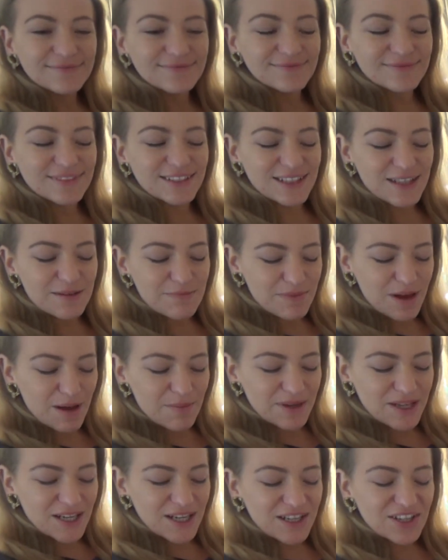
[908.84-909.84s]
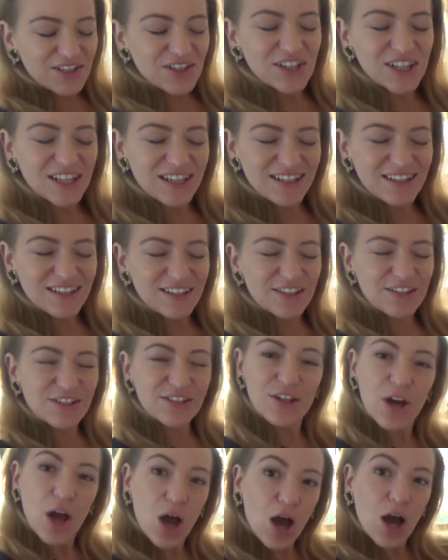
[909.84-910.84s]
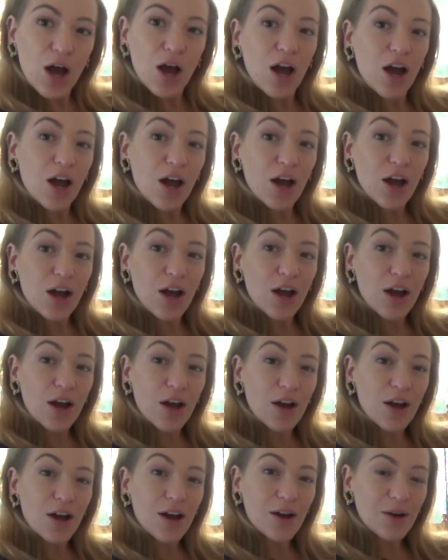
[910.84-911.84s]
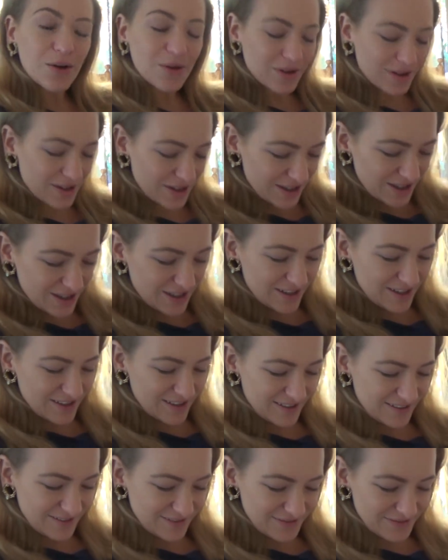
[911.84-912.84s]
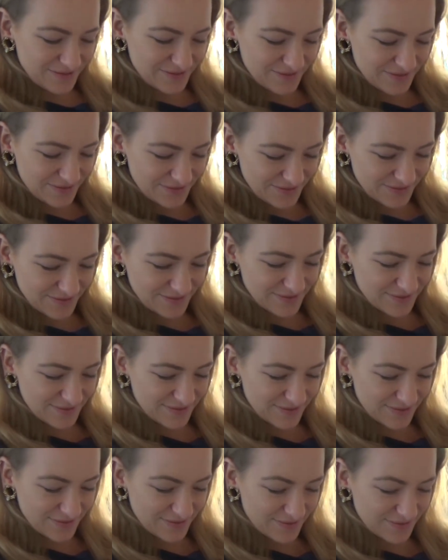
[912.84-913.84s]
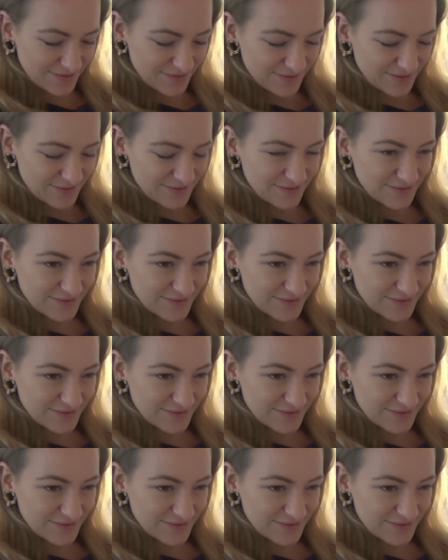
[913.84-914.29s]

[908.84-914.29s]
it's the Mummy cooking show it's plain school.